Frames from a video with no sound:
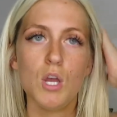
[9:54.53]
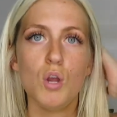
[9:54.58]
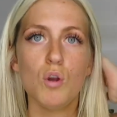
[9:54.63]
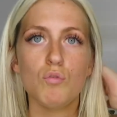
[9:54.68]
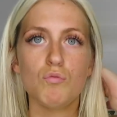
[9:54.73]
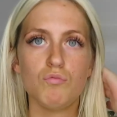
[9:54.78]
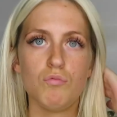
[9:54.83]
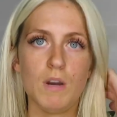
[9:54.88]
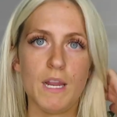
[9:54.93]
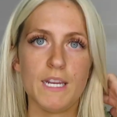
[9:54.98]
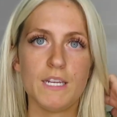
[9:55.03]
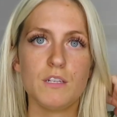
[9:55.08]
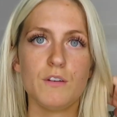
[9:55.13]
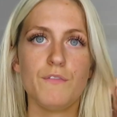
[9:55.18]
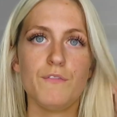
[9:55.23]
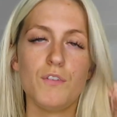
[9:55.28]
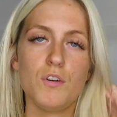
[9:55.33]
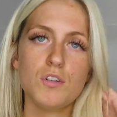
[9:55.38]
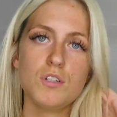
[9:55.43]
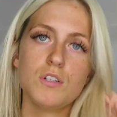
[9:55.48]
Right,
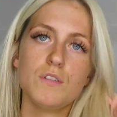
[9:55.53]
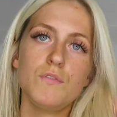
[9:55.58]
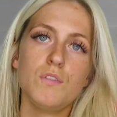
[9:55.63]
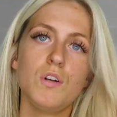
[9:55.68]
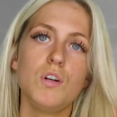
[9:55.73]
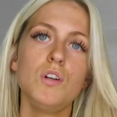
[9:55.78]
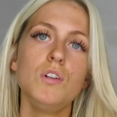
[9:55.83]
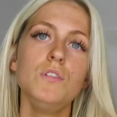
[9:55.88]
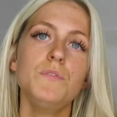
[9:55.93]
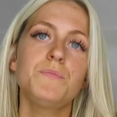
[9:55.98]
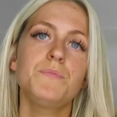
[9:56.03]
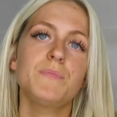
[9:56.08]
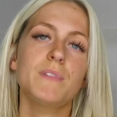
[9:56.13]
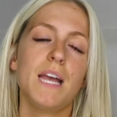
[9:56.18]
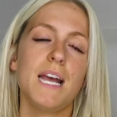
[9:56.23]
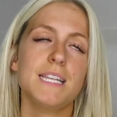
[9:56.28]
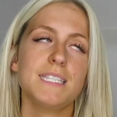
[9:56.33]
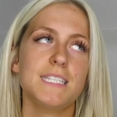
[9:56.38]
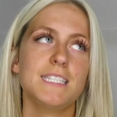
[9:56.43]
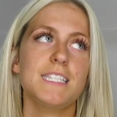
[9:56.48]
first of all,
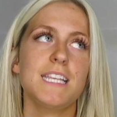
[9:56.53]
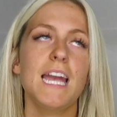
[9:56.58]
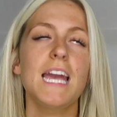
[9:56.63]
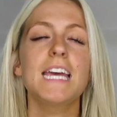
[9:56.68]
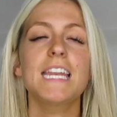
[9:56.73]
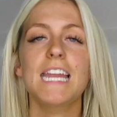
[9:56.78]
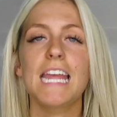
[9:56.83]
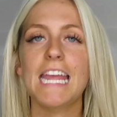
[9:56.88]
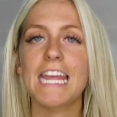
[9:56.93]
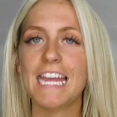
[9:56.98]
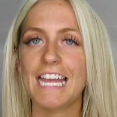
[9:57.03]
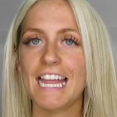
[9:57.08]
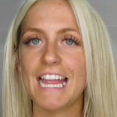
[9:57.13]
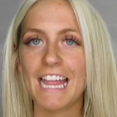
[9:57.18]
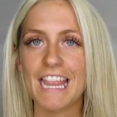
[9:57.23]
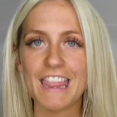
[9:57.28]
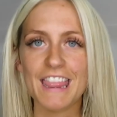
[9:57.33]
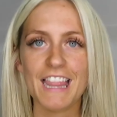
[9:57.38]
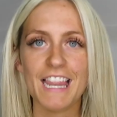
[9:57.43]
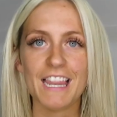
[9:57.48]
as I said
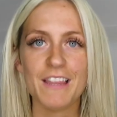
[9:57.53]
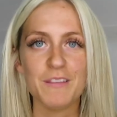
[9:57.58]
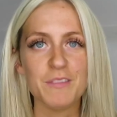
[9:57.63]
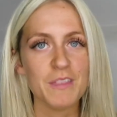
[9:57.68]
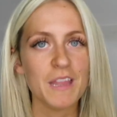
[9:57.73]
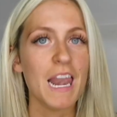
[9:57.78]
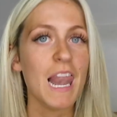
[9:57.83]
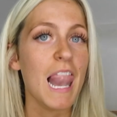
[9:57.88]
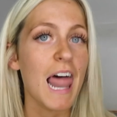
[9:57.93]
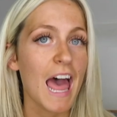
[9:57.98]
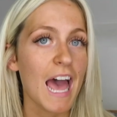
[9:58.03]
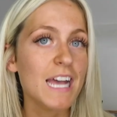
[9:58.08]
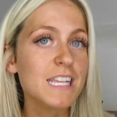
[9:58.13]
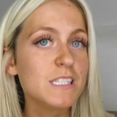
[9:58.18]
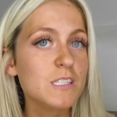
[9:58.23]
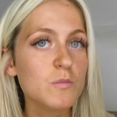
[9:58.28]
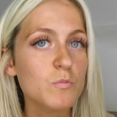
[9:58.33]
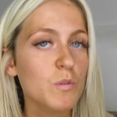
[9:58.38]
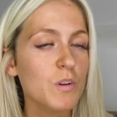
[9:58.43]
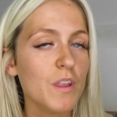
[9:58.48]
in
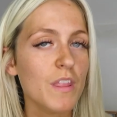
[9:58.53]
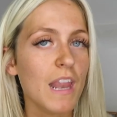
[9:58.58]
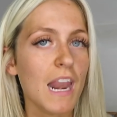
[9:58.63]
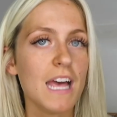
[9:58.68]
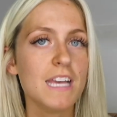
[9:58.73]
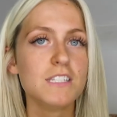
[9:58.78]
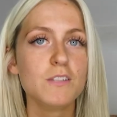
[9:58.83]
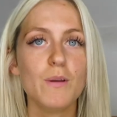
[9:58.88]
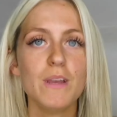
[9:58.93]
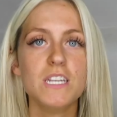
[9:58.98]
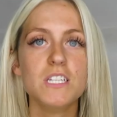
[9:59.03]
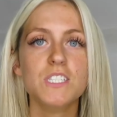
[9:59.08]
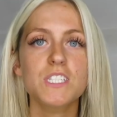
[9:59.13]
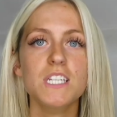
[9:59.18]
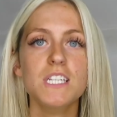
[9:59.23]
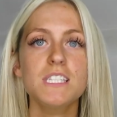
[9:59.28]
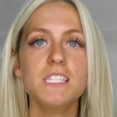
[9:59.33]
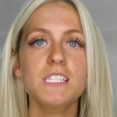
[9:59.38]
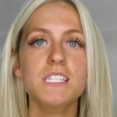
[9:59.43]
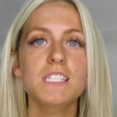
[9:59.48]
one of the last
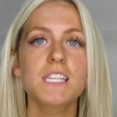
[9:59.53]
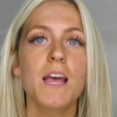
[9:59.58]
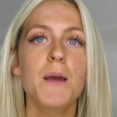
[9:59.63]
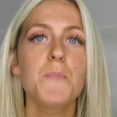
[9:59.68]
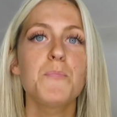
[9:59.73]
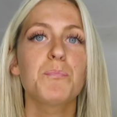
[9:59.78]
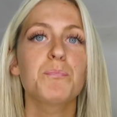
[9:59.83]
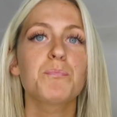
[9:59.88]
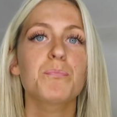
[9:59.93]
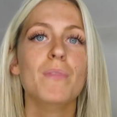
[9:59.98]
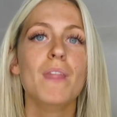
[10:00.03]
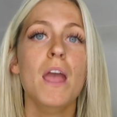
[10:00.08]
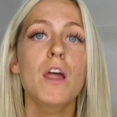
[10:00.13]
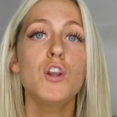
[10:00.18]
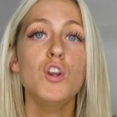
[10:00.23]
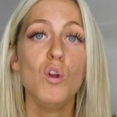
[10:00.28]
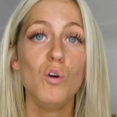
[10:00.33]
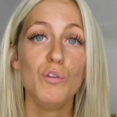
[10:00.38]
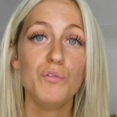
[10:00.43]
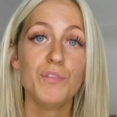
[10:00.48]
questions,
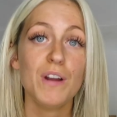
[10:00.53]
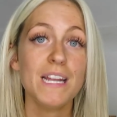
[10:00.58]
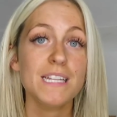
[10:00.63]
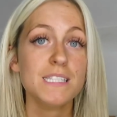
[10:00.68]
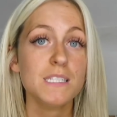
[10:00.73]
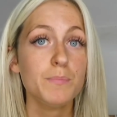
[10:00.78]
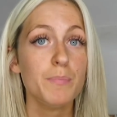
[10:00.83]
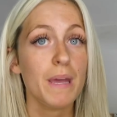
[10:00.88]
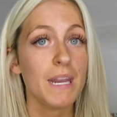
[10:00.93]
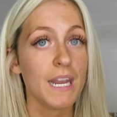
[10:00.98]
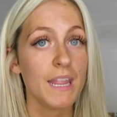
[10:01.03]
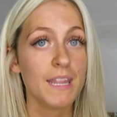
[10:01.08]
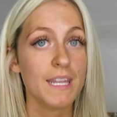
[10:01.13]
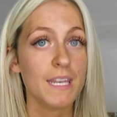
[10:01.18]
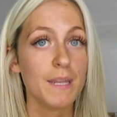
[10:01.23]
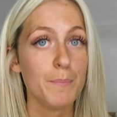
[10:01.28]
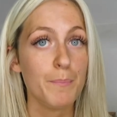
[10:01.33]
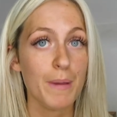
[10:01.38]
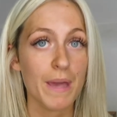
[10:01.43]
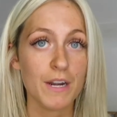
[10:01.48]
no friends is
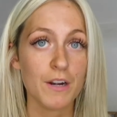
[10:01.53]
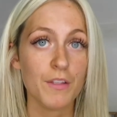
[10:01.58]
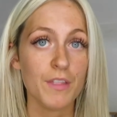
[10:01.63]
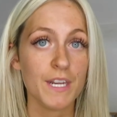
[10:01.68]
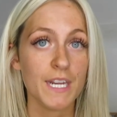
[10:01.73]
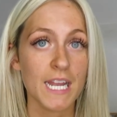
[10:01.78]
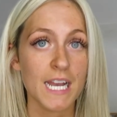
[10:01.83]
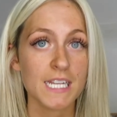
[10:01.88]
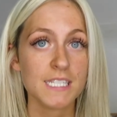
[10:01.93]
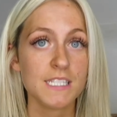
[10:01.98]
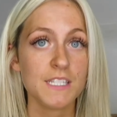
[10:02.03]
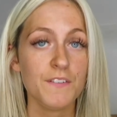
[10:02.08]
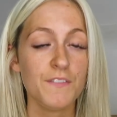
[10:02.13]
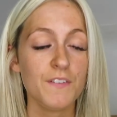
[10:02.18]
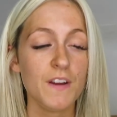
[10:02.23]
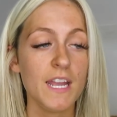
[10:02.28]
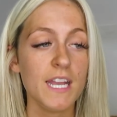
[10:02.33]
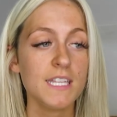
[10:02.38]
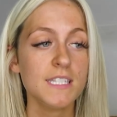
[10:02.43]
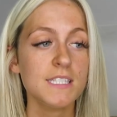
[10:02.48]
better than nasty
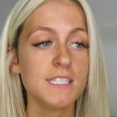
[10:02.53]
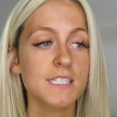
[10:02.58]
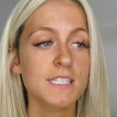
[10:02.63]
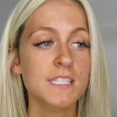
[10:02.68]
friends.